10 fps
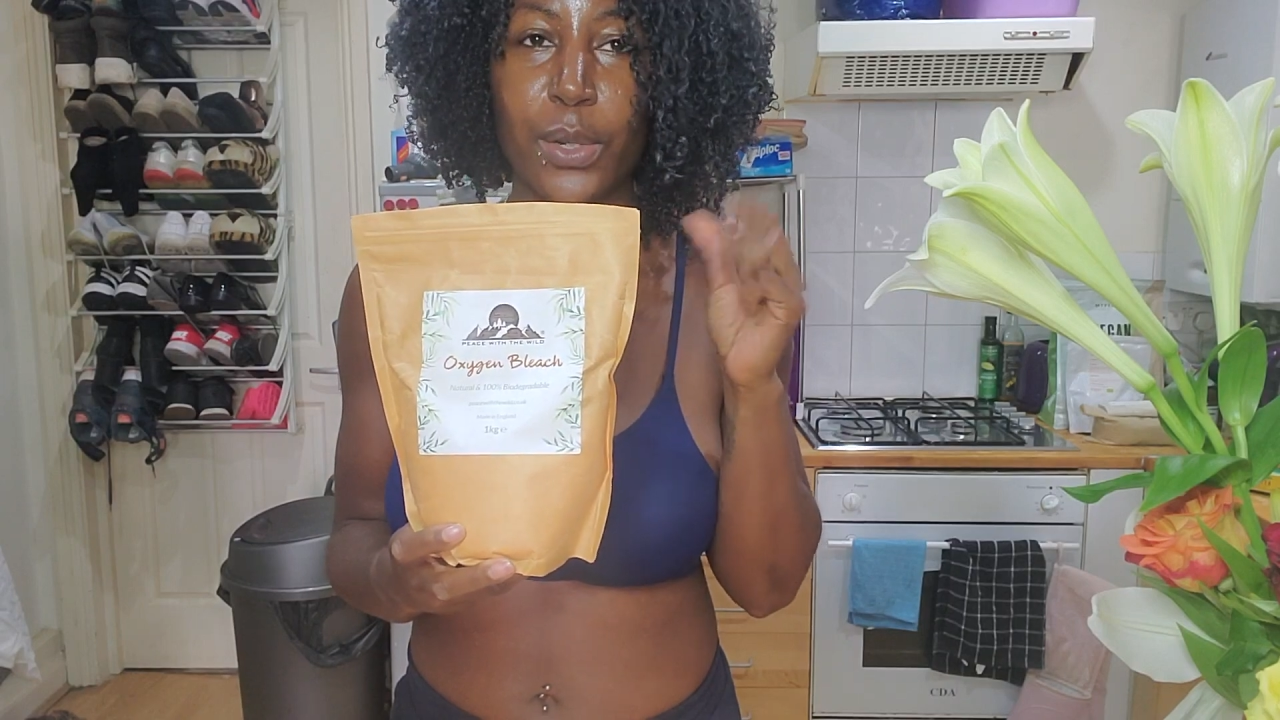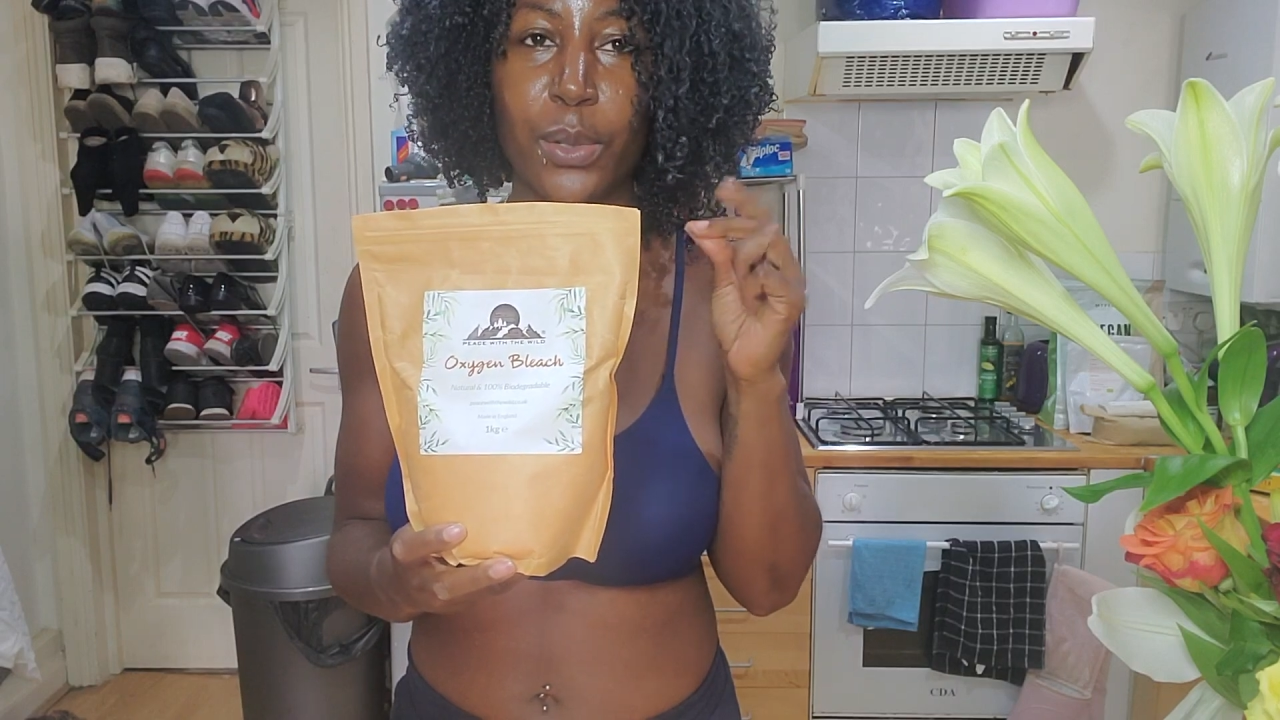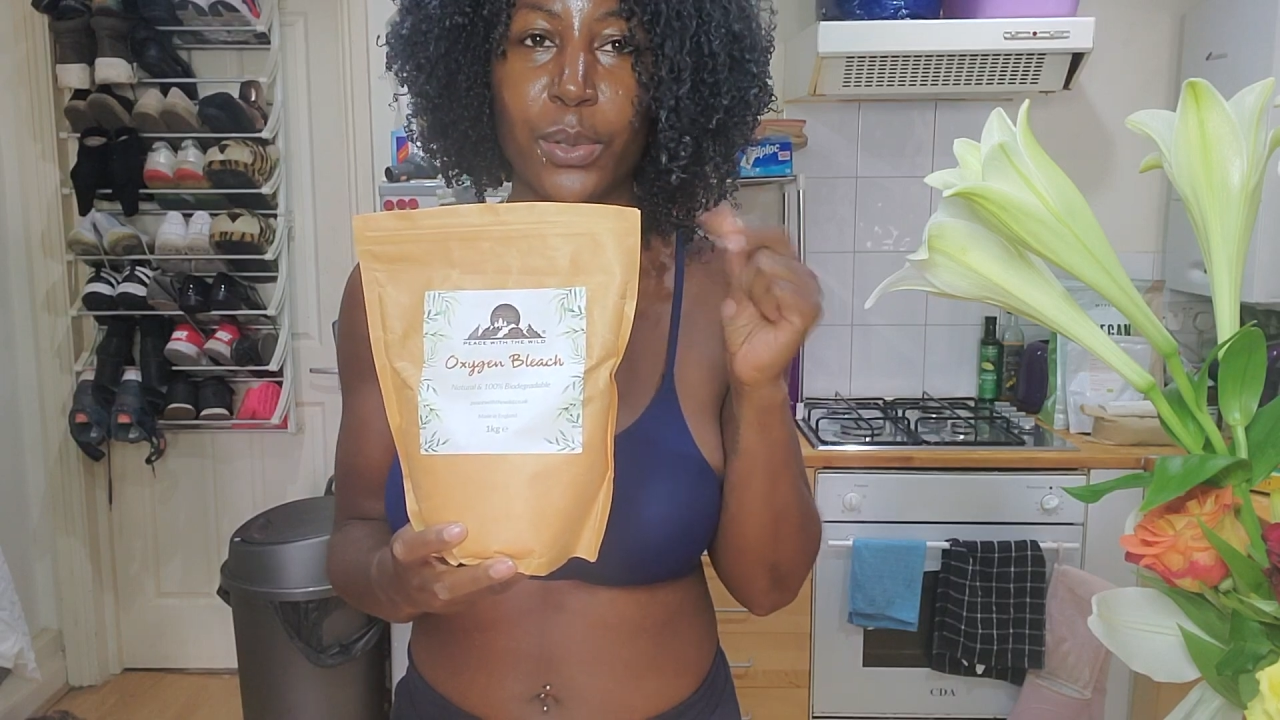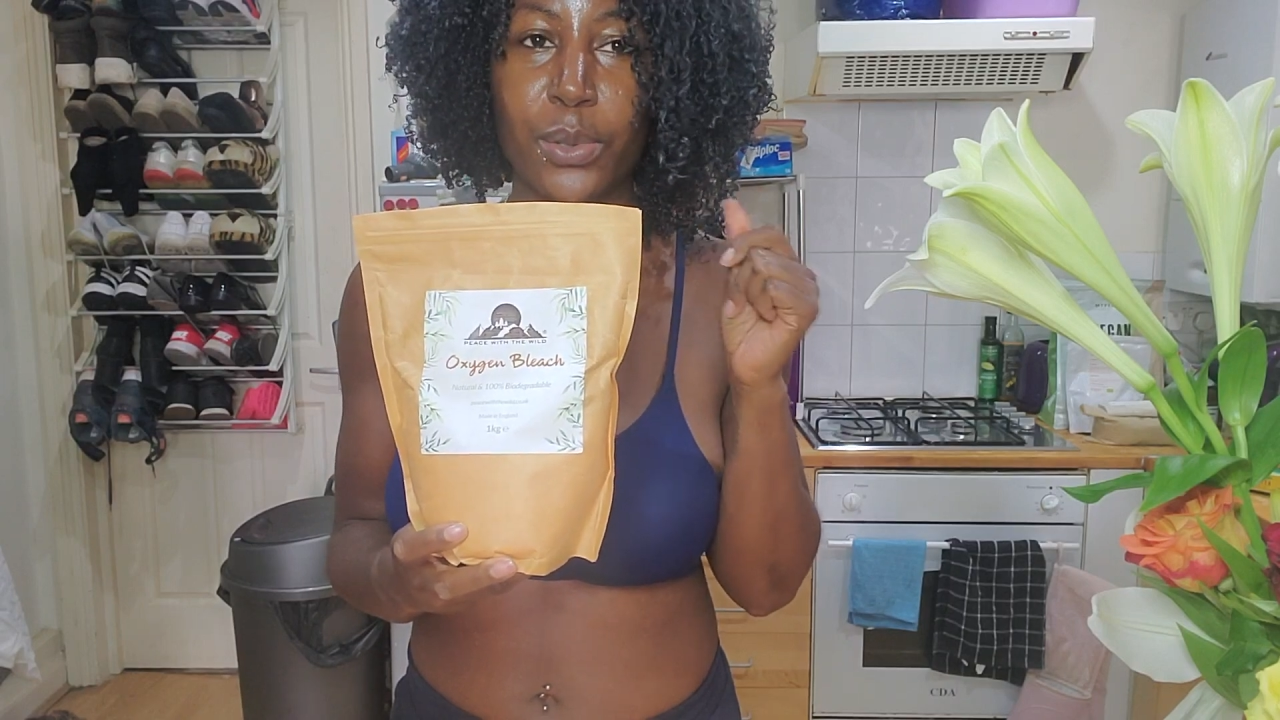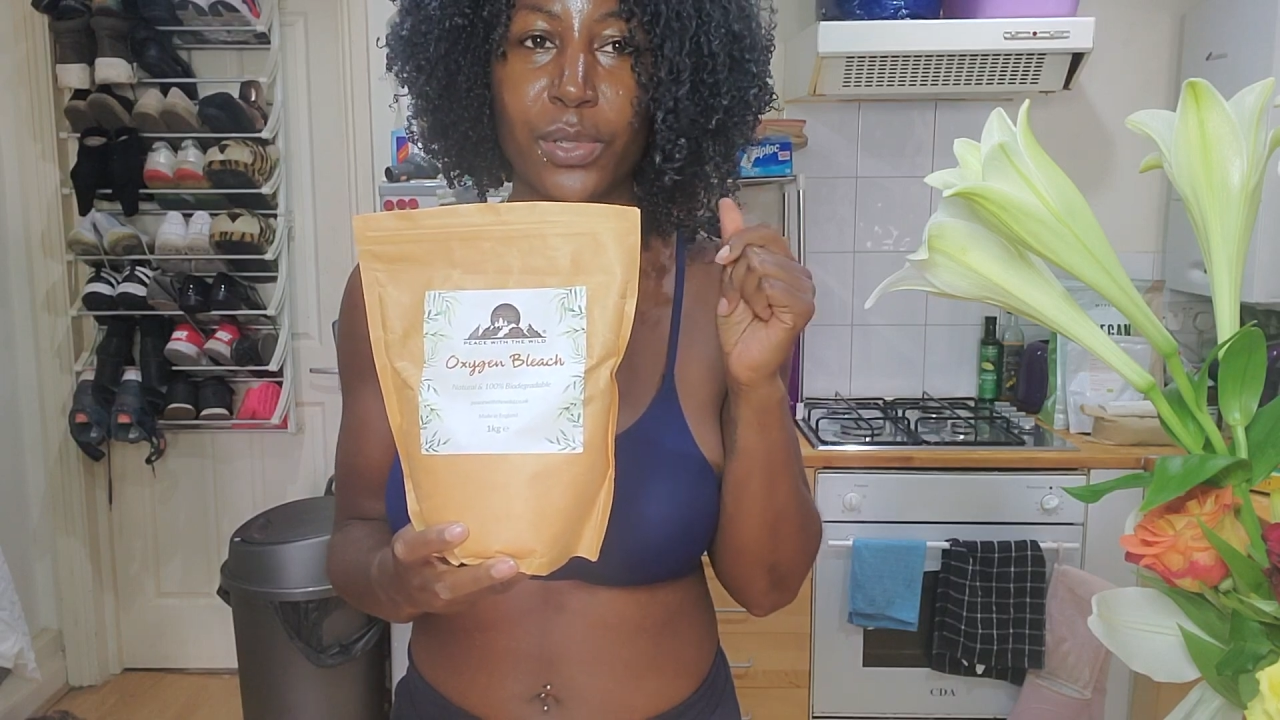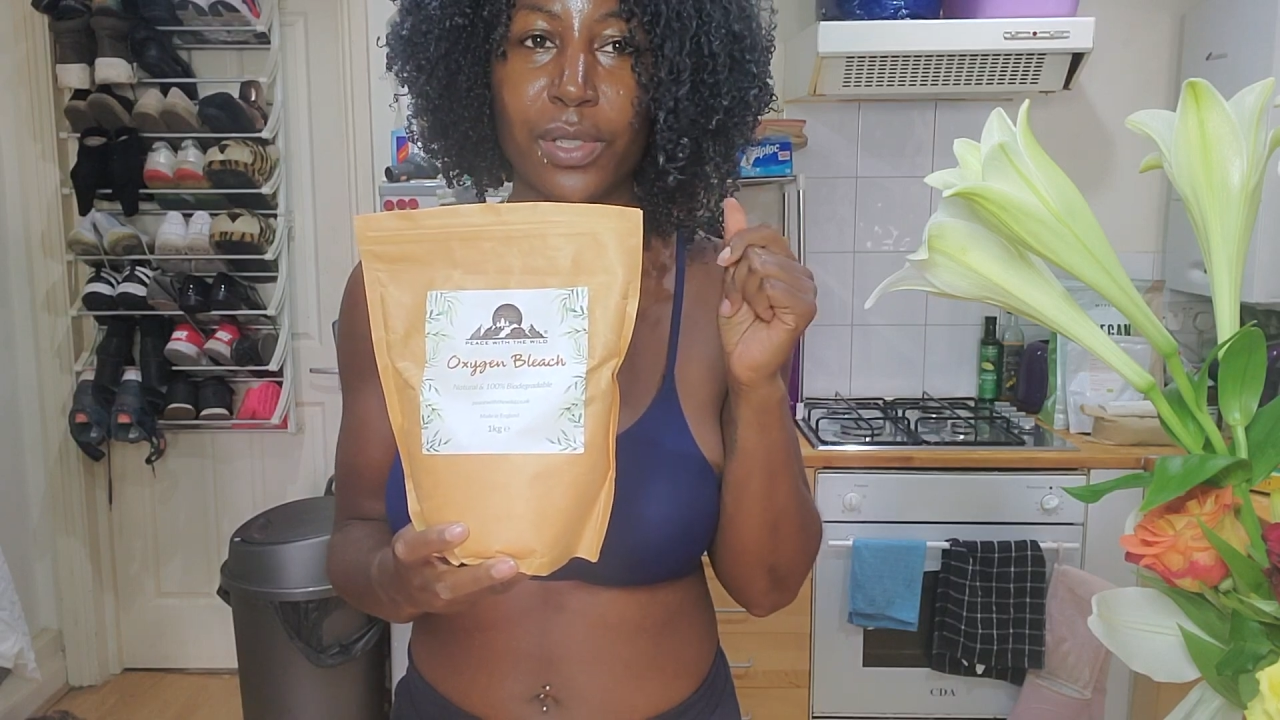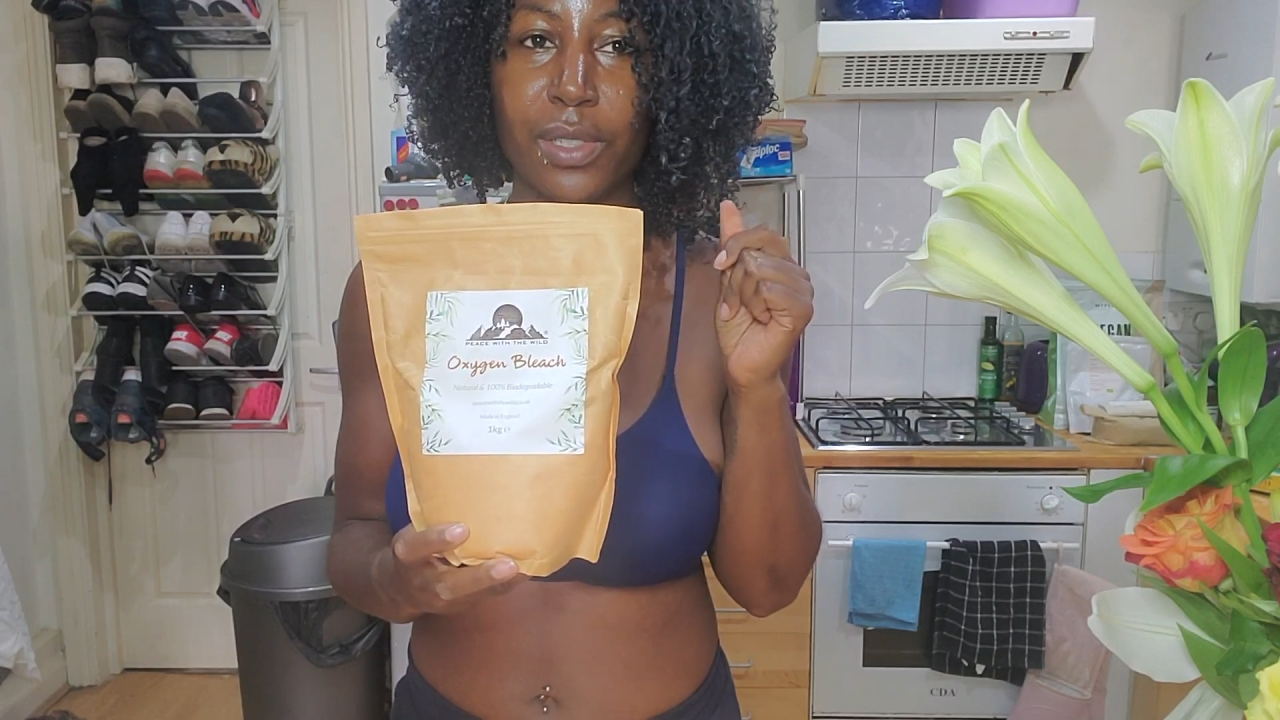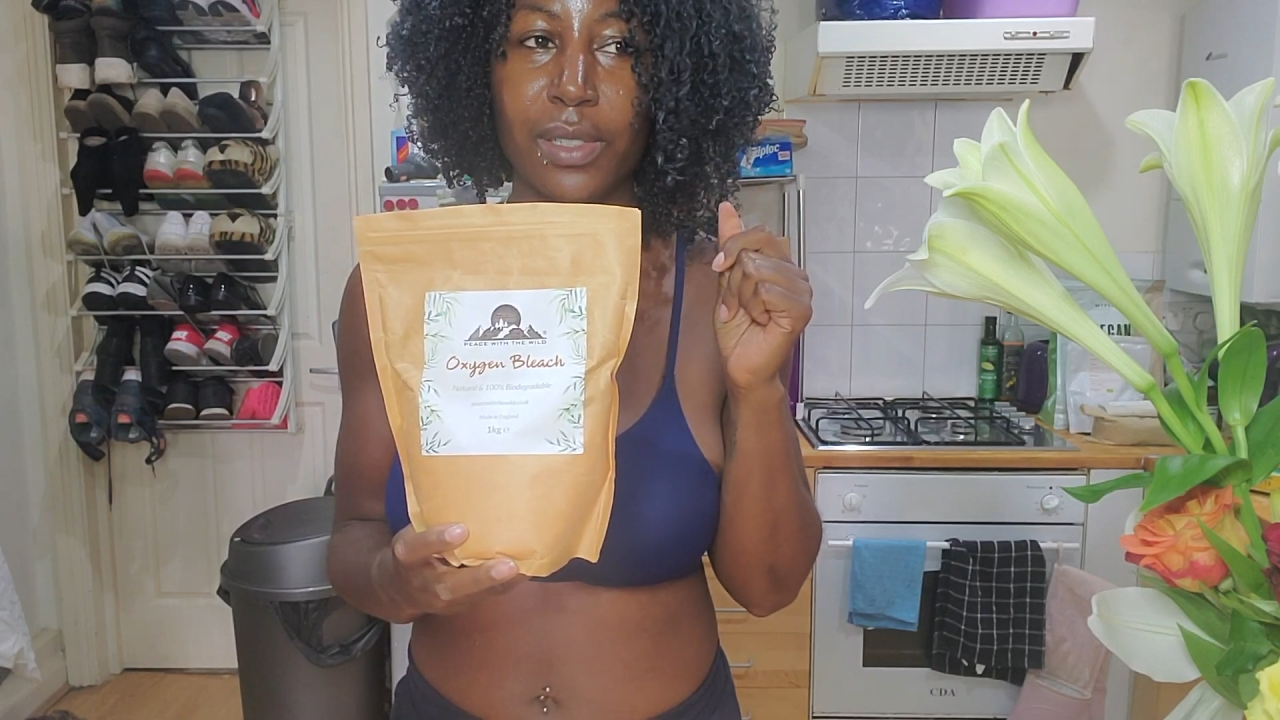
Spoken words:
called?